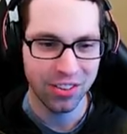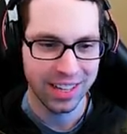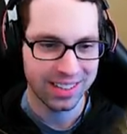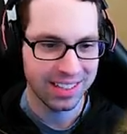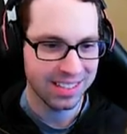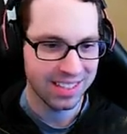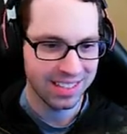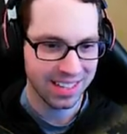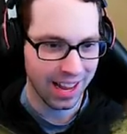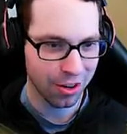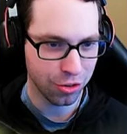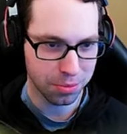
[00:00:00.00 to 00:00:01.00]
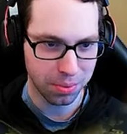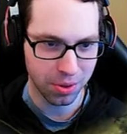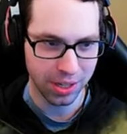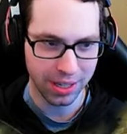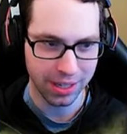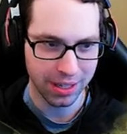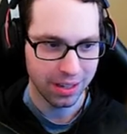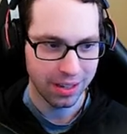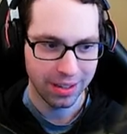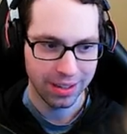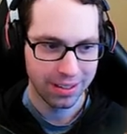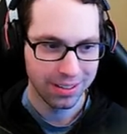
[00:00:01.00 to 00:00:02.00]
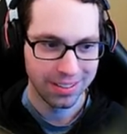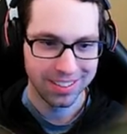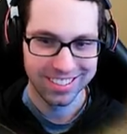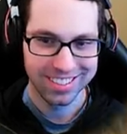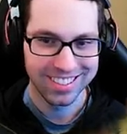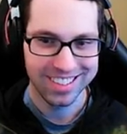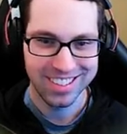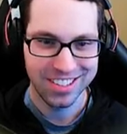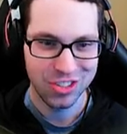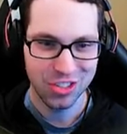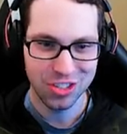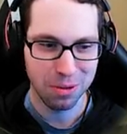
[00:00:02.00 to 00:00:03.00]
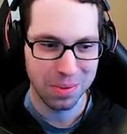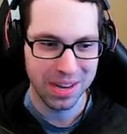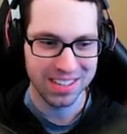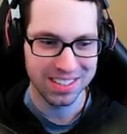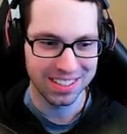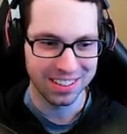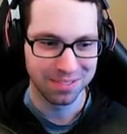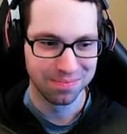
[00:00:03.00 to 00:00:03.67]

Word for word: that these designers put in. Just amazing.